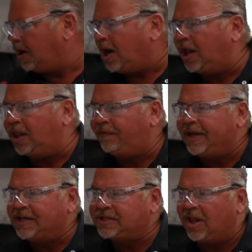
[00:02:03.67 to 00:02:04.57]
All of
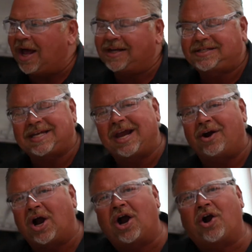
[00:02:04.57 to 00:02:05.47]
these lines here
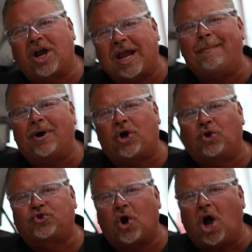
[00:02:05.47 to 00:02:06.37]
are chemical
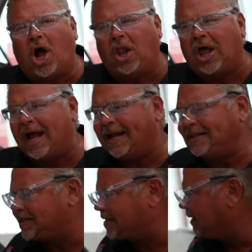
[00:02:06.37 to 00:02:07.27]
draw
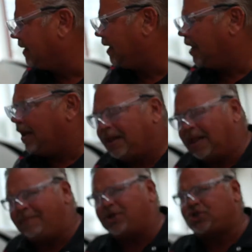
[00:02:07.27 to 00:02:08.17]
lines.
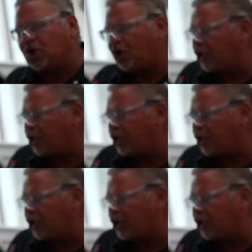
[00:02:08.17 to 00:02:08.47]
Let me show